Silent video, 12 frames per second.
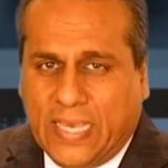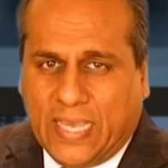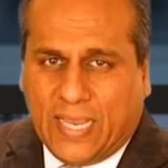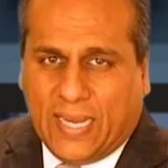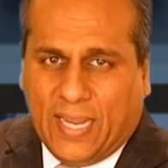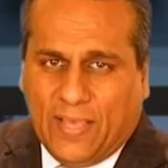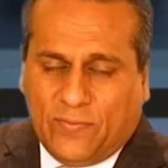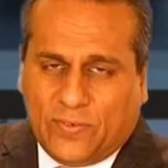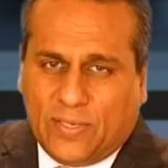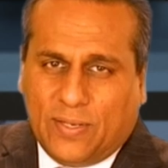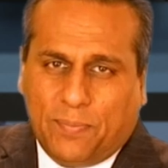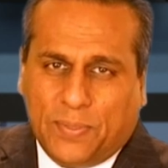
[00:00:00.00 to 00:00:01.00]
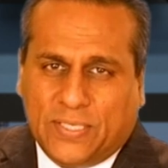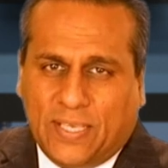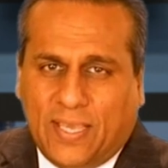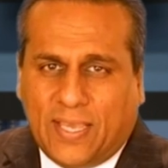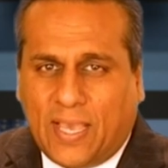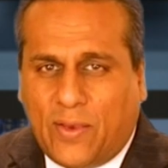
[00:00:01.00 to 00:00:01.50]
He left
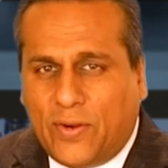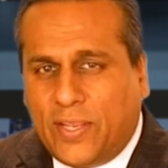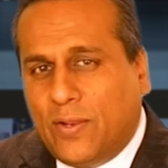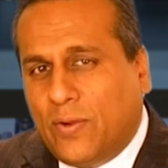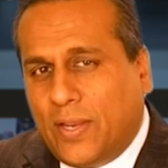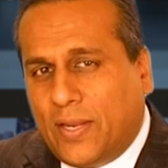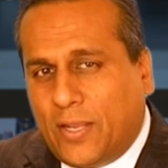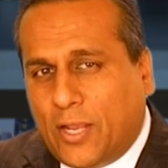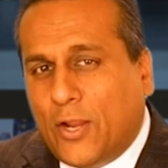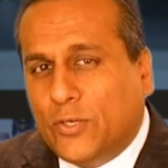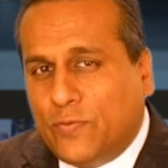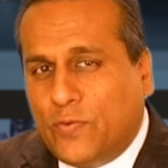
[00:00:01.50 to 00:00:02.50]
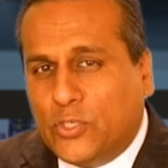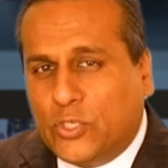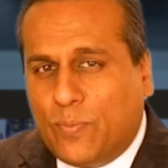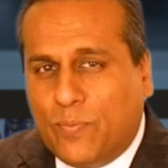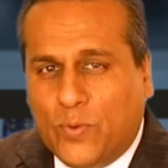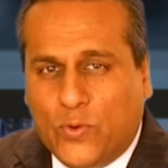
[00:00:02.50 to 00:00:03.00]
Passaic County in a
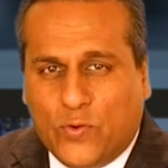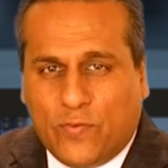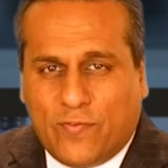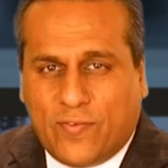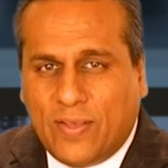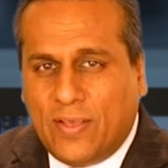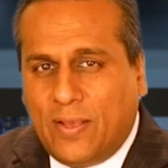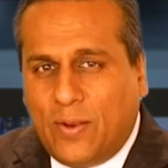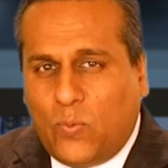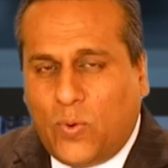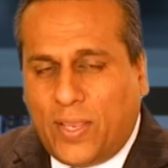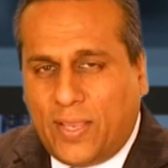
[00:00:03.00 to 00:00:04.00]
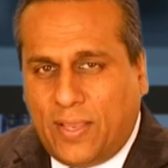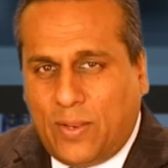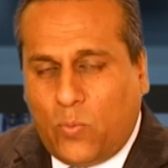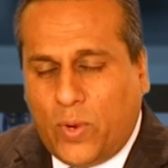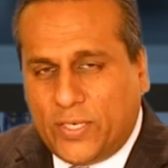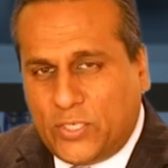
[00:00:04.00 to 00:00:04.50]
controversial move where he
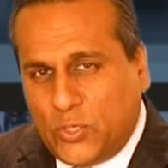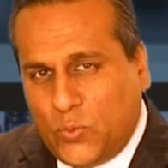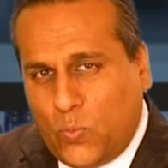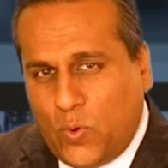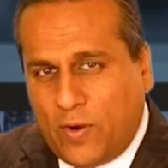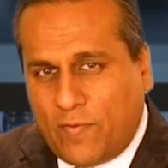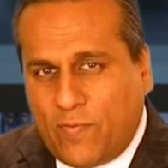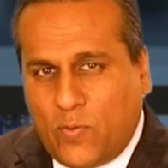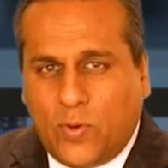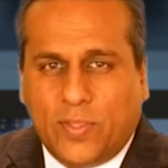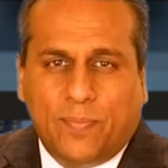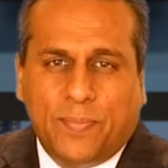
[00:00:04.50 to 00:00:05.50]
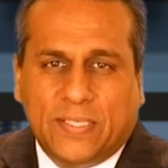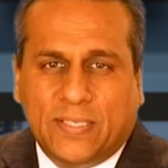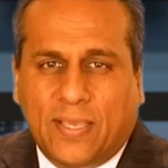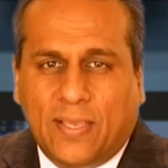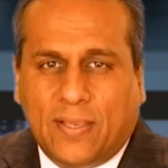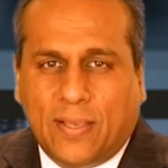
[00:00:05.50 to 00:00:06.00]
went to work for
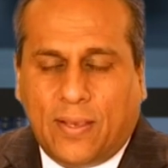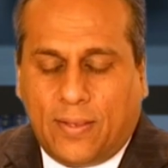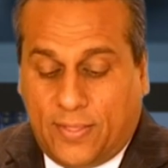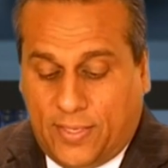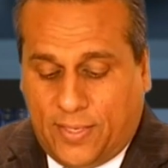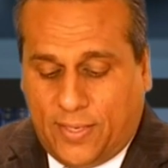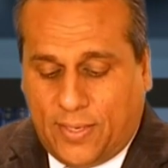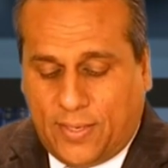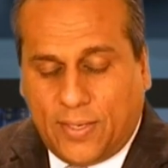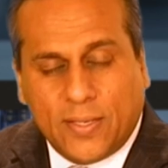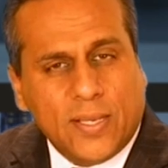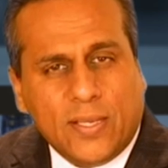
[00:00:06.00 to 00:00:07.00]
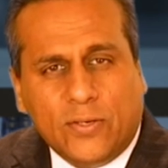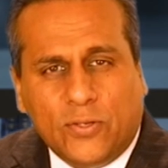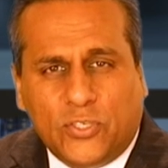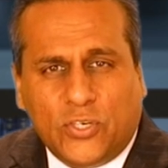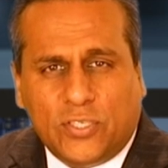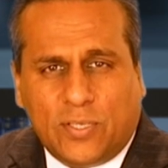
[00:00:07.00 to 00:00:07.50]
the
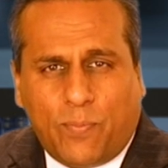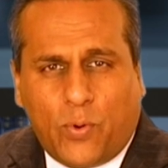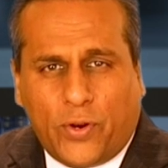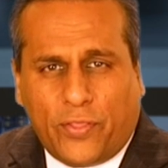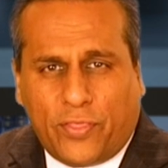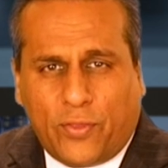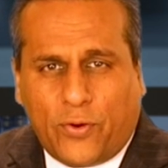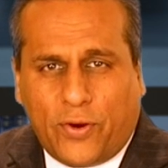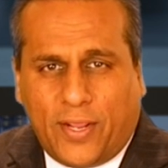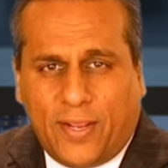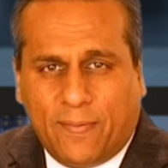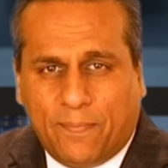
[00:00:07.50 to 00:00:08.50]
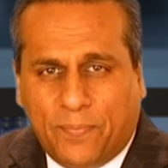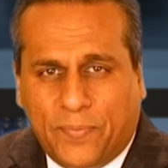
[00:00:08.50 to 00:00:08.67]
New Jersey Port Authority.